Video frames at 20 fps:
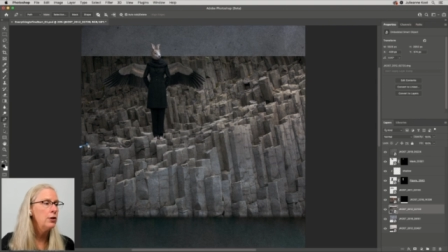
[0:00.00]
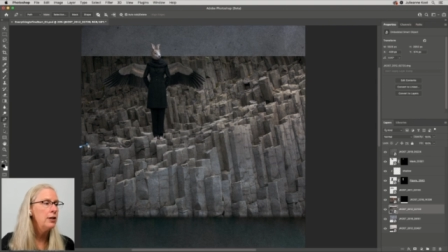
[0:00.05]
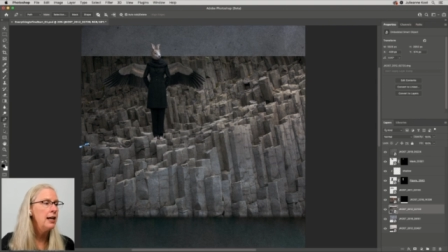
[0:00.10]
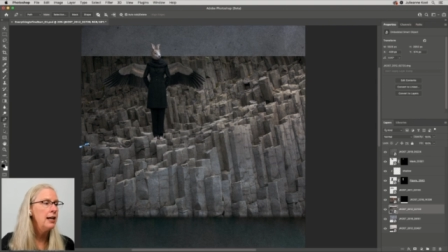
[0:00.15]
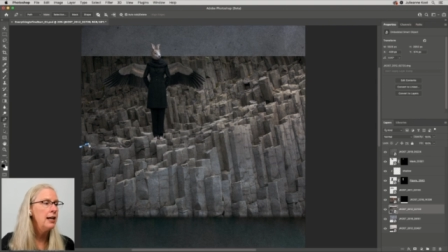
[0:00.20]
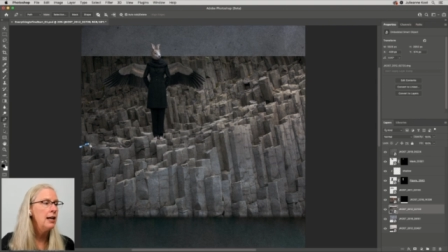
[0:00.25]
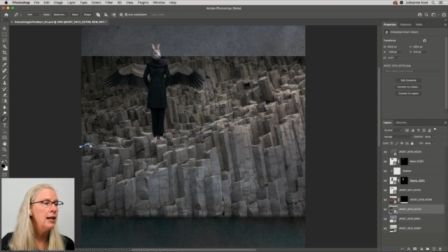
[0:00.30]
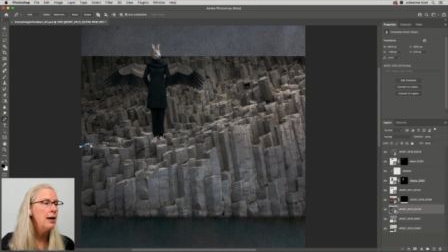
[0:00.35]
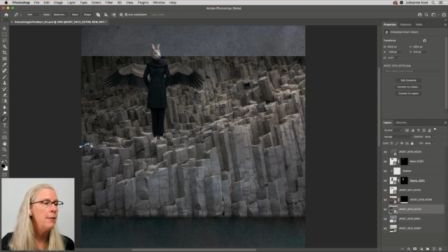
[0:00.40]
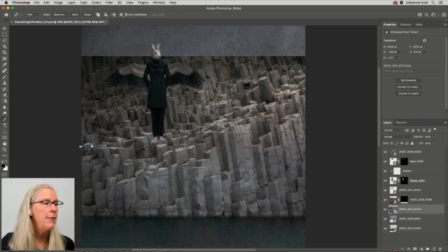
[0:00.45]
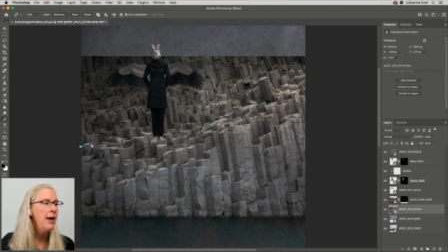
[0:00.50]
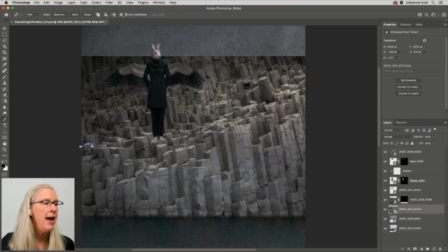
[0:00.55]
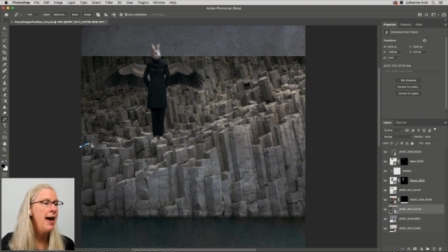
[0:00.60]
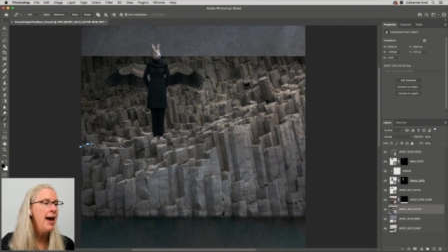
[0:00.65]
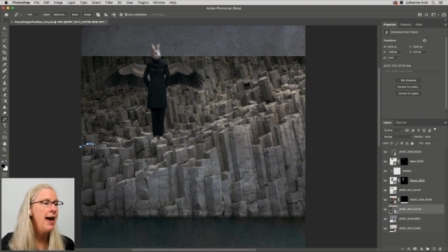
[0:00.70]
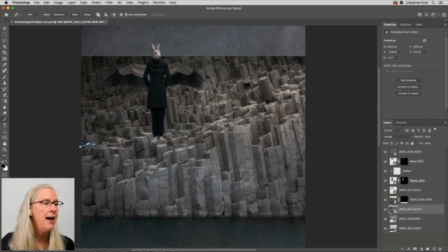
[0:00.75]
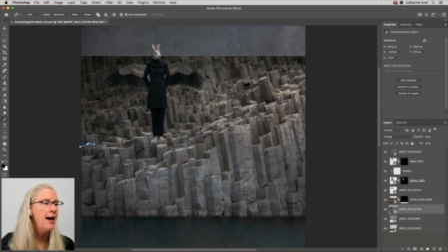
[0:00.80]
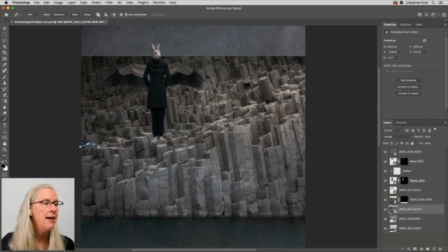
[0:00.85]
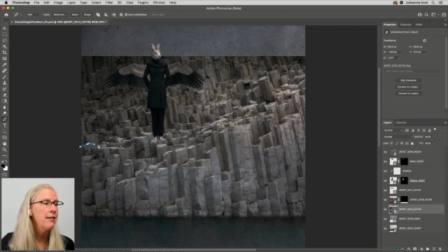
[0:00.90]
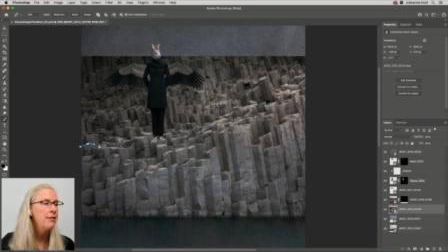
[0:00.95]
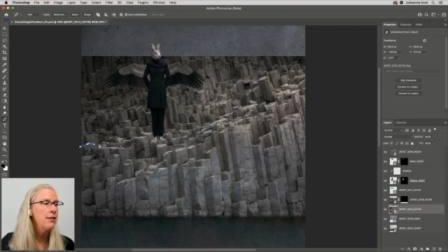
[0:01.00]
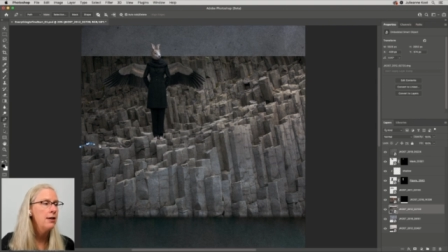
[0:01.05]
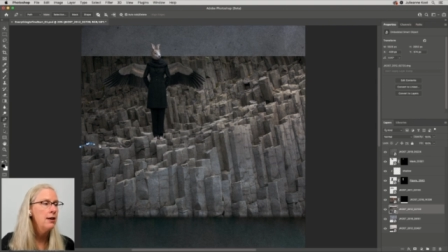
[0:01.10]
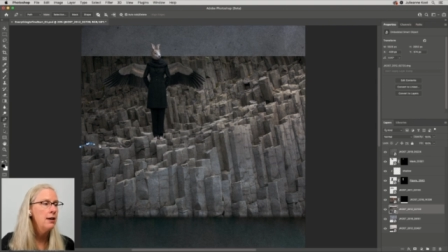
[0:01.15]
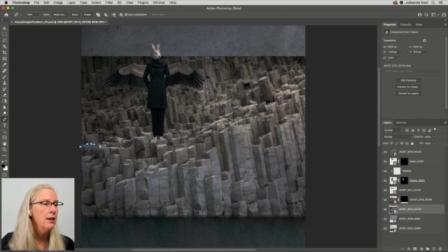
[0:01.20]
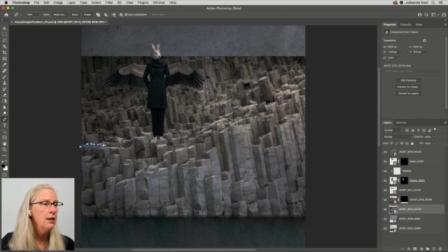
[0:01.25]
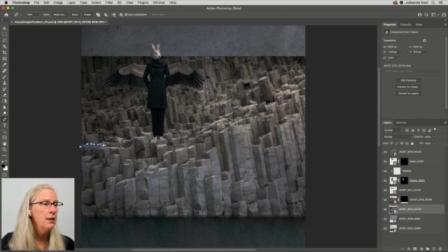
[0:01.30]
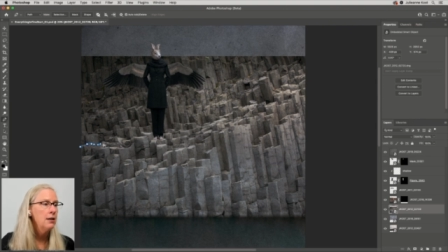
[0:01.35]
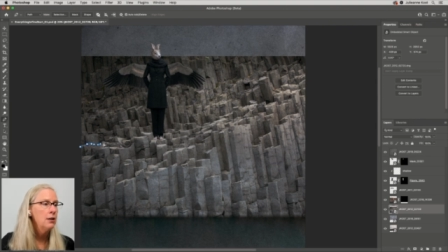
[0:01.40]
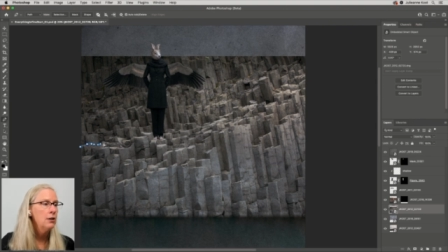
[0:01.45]
create a path
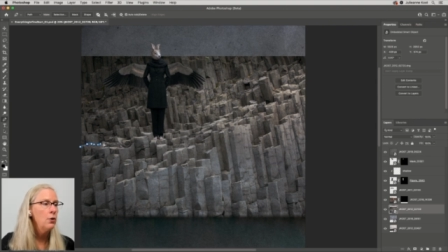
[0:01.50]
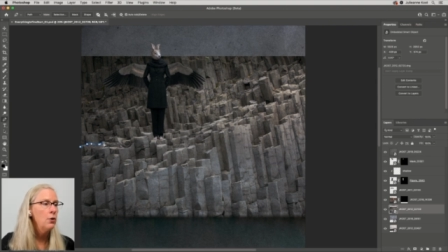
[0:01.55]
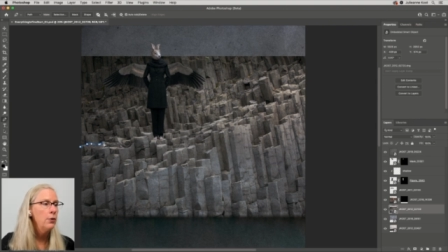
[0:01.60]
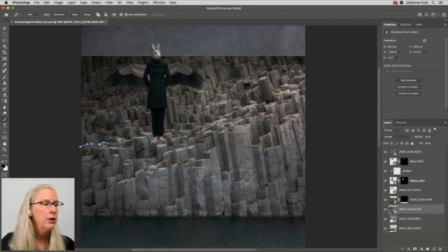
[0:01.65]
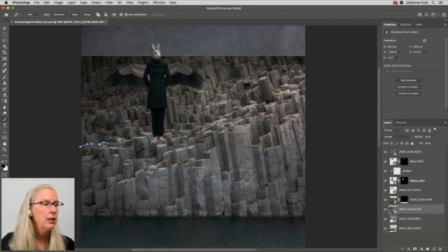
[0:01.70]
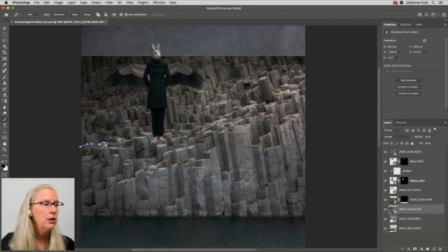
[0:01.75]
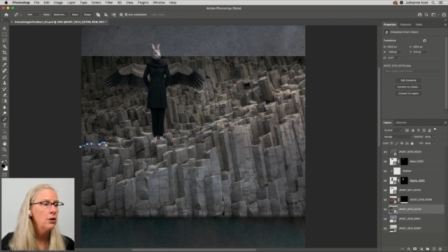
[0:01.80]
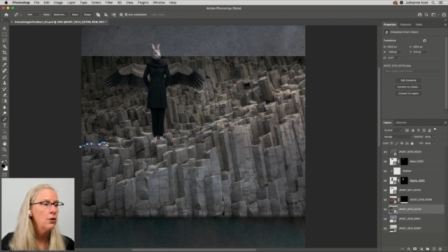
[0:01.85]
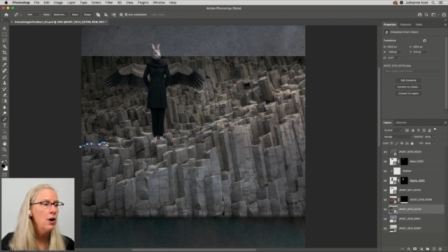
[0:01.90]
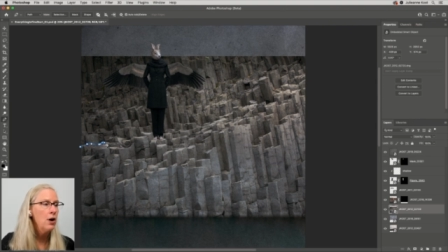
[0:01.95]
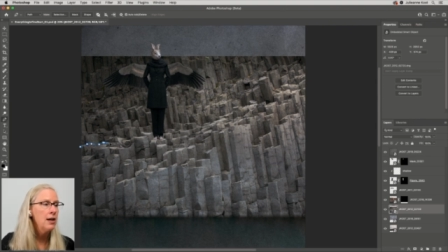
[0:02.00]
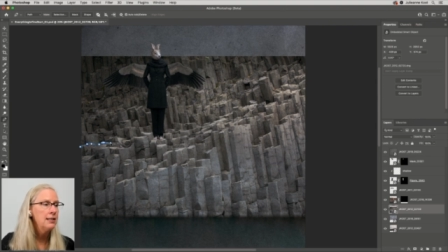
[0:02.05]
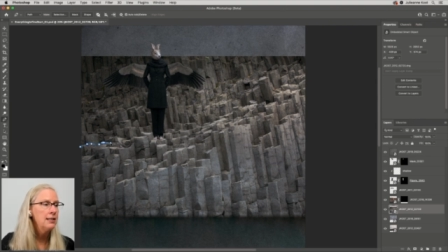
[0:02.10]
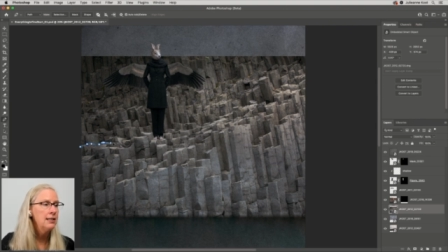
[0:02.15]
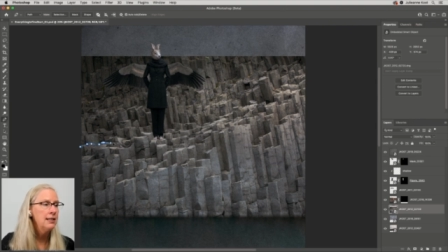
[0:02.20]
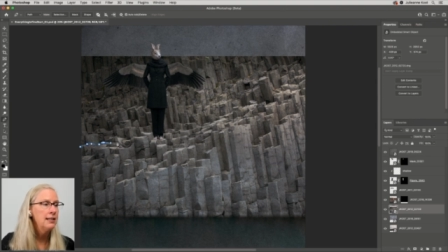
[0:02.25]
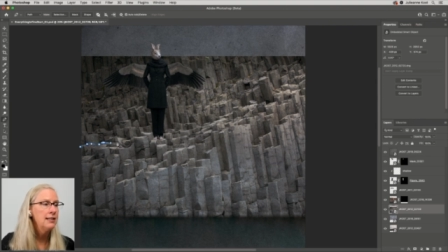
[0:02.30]
going across